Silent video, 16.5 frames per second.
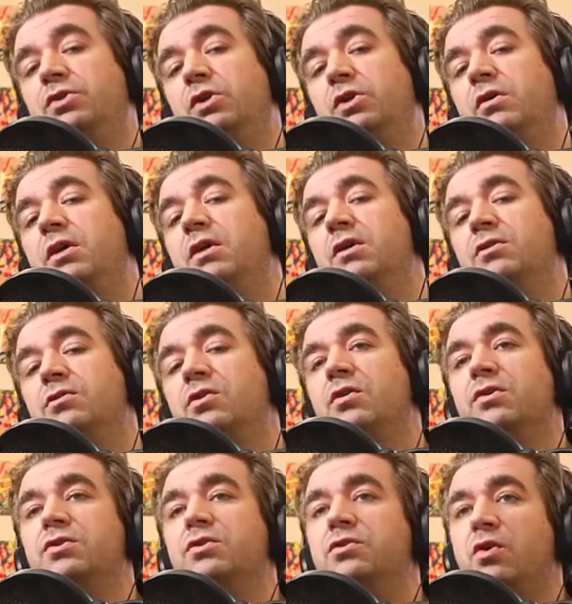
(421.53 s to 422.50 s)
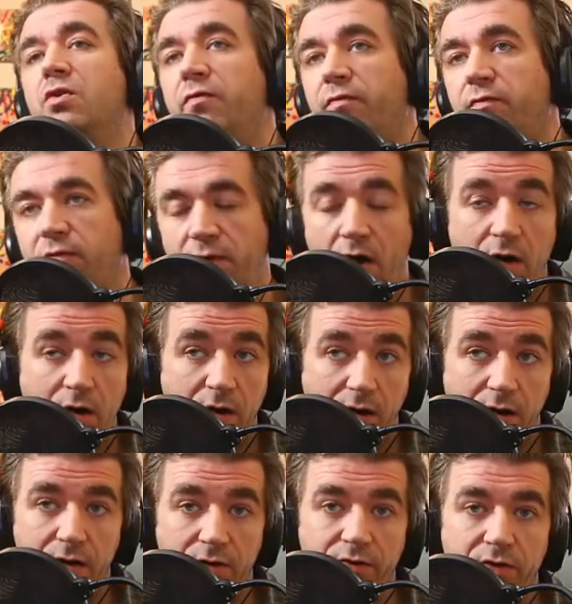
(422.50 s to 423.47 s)
Turkey has gone so
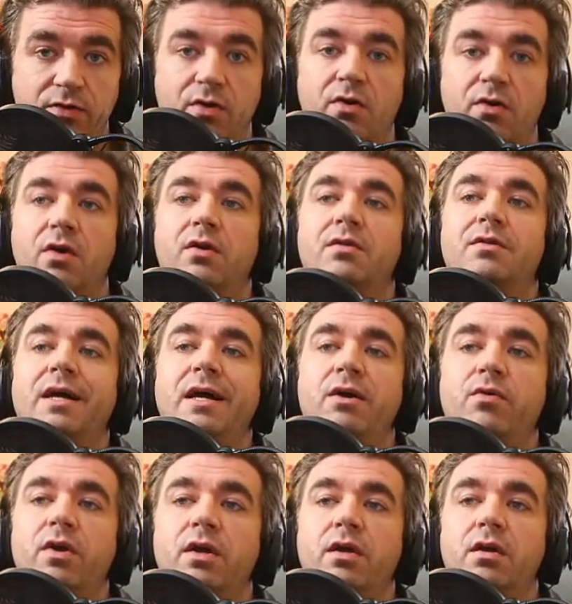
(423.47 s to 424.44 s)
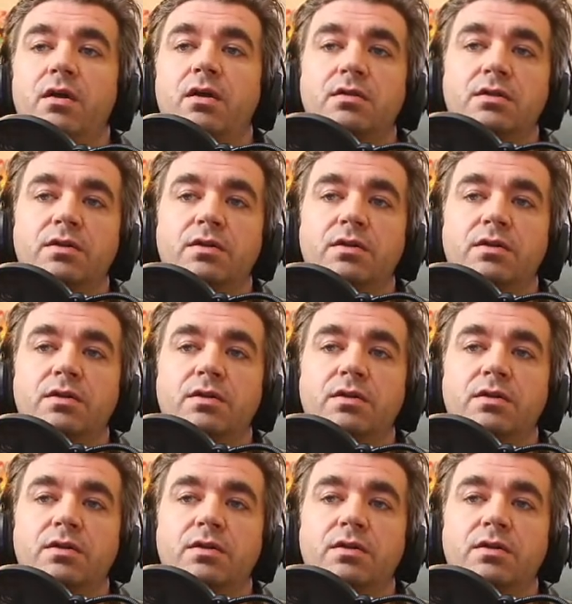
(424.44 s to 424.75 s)
far that they're allowing